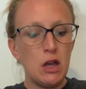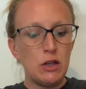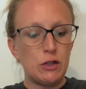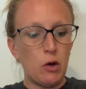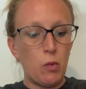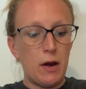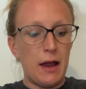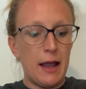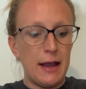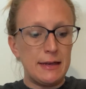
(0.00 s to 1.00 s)
So what
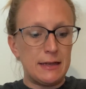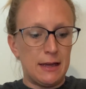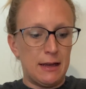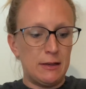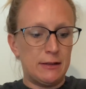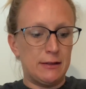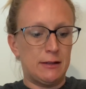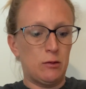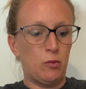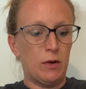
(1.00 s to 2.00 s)
I did,
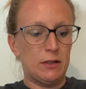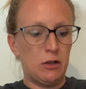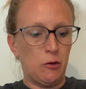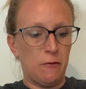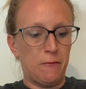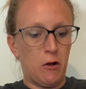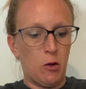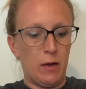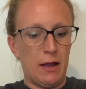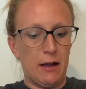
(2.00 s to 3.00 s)
since it wasn't your
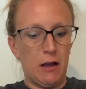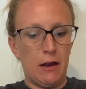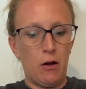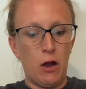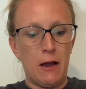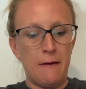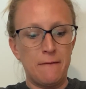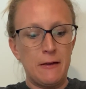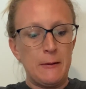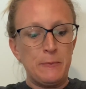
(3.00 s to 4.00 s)
fault we got cut
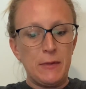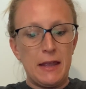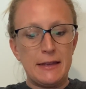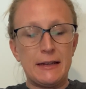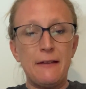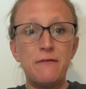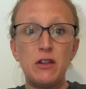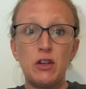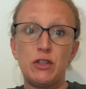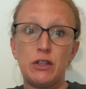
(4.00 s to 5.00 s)
off, is I
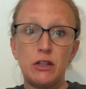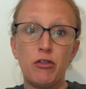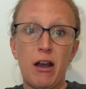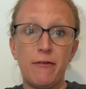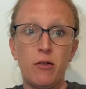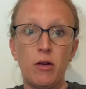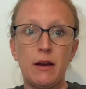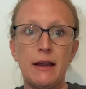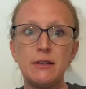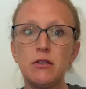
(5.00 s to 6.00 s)
finished the graphic
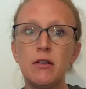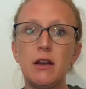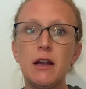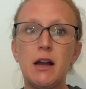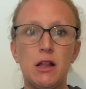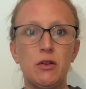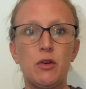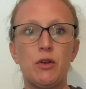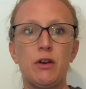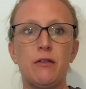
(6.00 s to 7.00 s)
organizer and I color
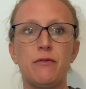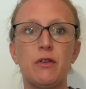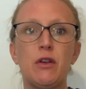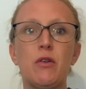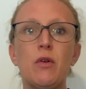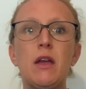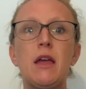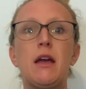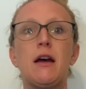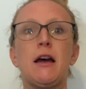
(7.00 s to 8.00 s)
coded it for you.
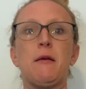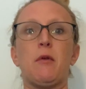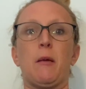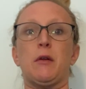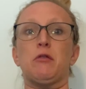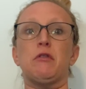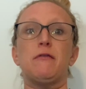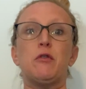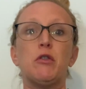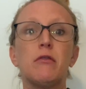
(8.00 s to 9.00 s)
I'm going to
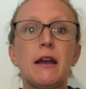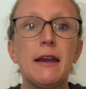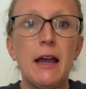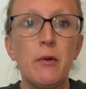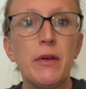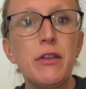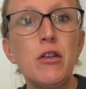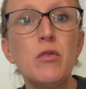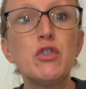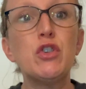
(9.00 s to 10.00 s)
review it right now with
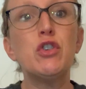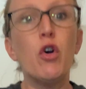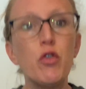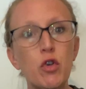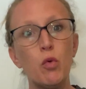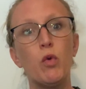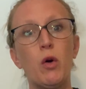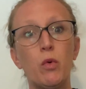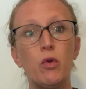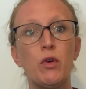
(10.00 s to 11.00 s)
you and show you
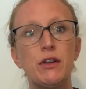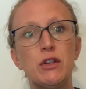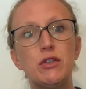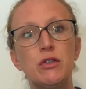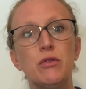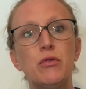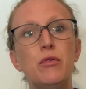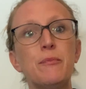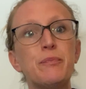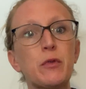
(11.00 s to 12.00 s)
what we're going to
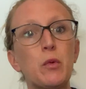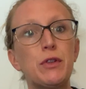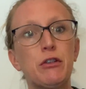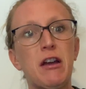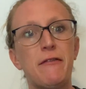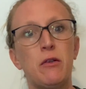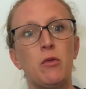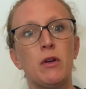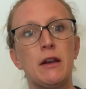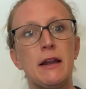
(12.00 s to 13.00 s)
do with the graphic
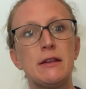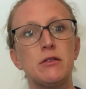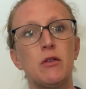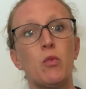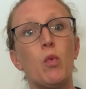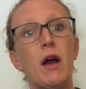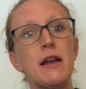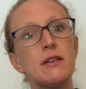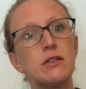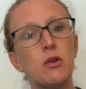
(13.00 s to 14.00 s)
organizer and why
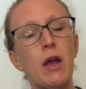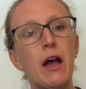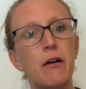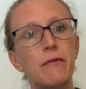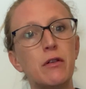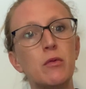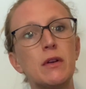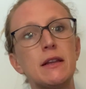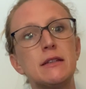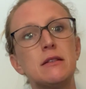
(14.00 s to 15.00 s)
it's so helpful
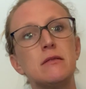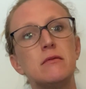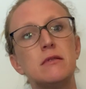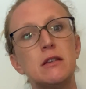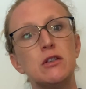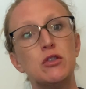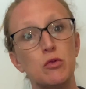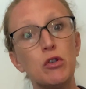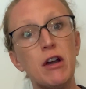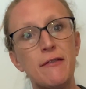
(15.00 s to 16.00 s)
when it's to
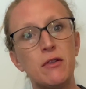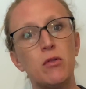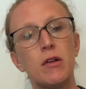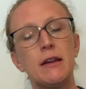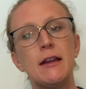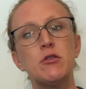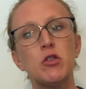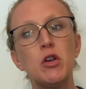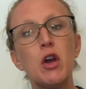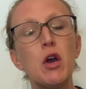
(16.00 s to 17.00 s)
do a graphic
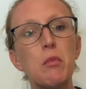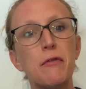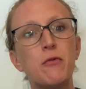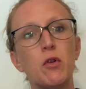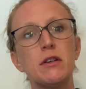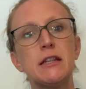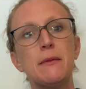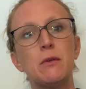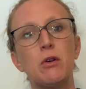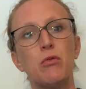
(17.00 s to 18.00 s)
organizer before it's
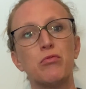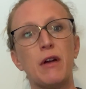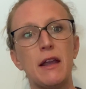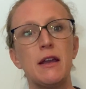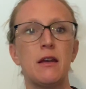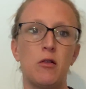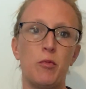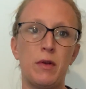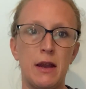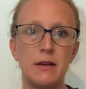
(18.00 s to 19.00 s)
time to go write an
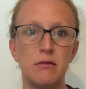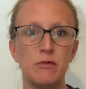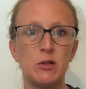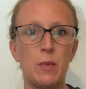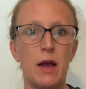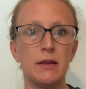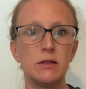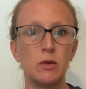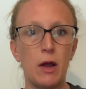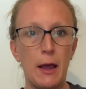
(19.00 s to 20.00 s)
open-ended
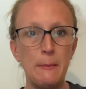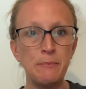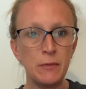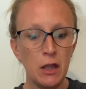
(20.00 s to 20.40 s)
response, okay?